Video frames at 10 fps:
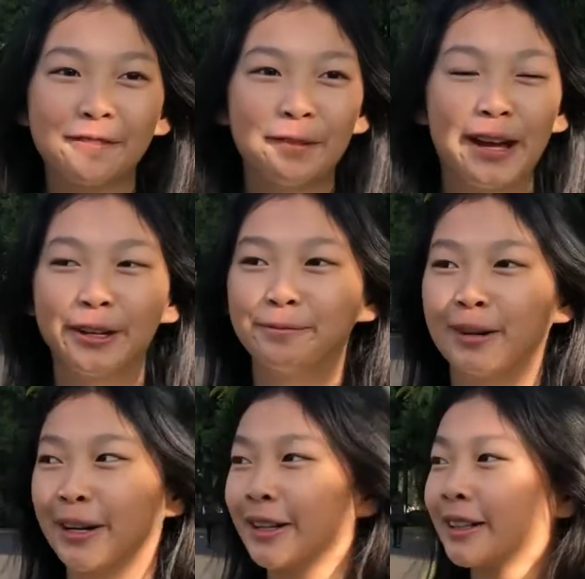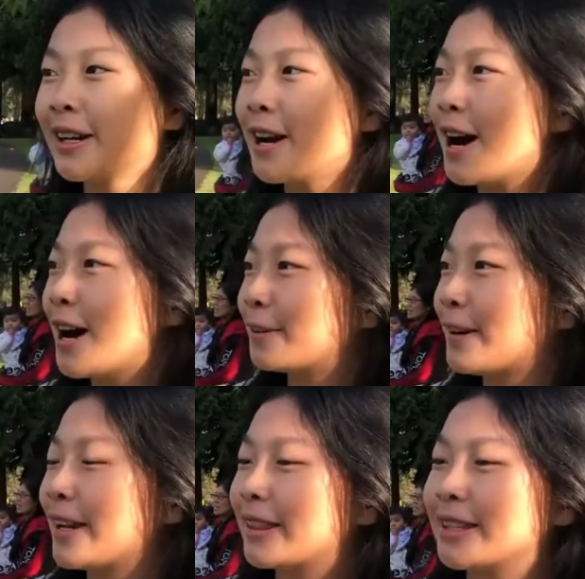Kids and adults both had a
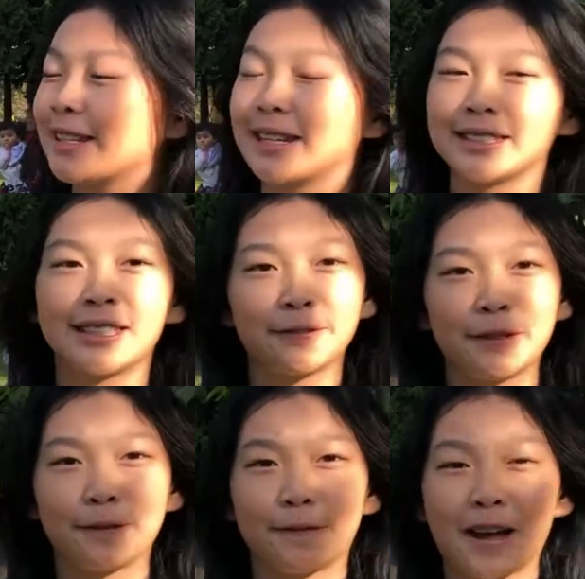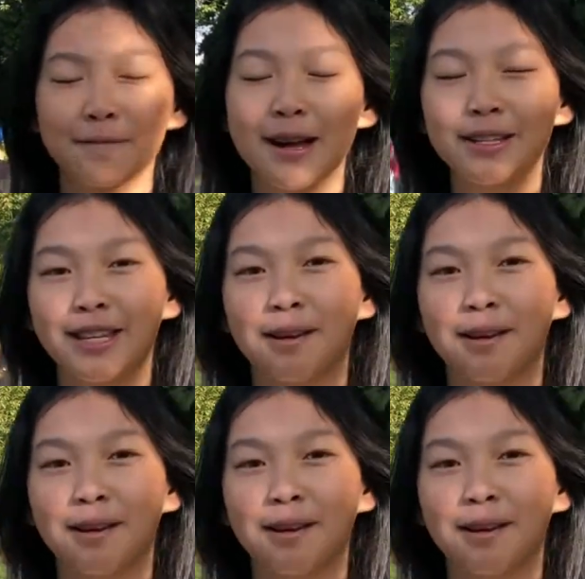great time at this event.